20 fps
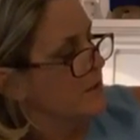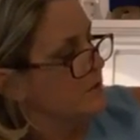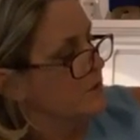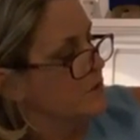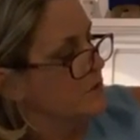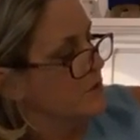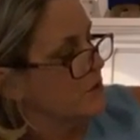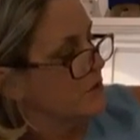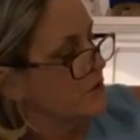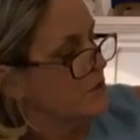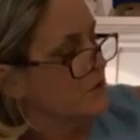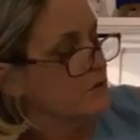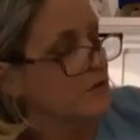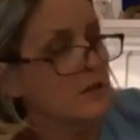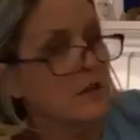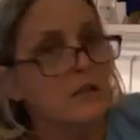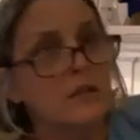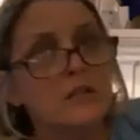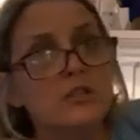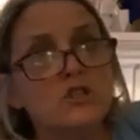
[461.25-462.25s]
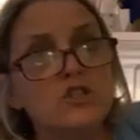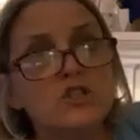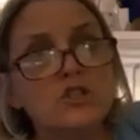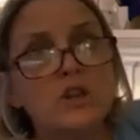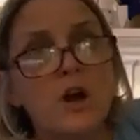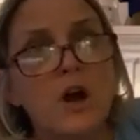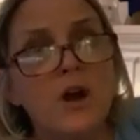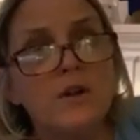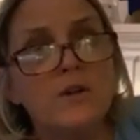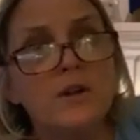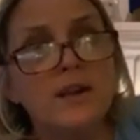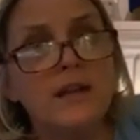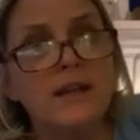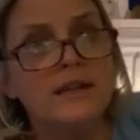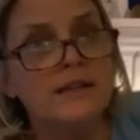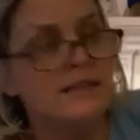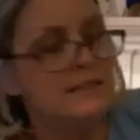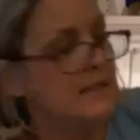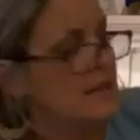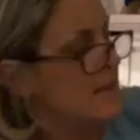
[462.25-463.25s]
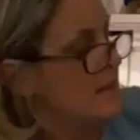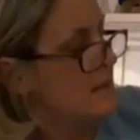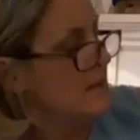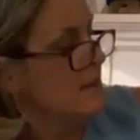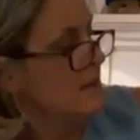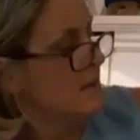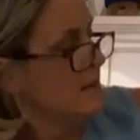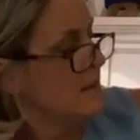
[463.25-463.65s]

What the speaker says: returned. "Sorry," he said,